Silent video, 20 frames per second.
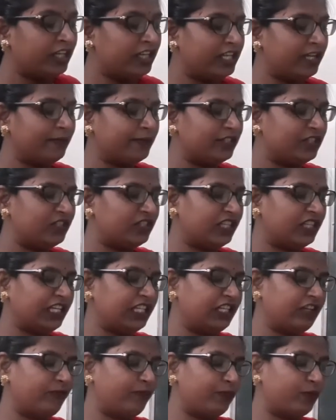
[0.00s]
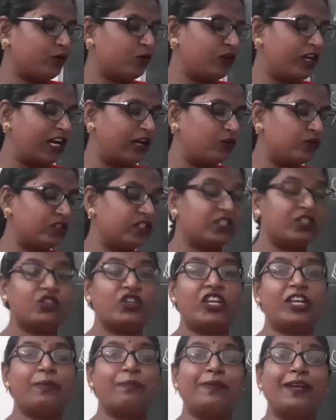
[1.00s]
Demonstrative pronouns
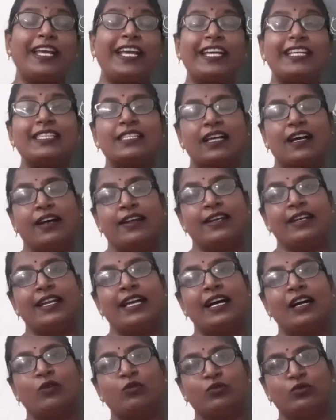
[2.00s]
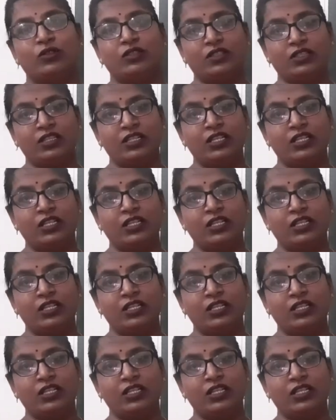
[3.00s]
replace a noun.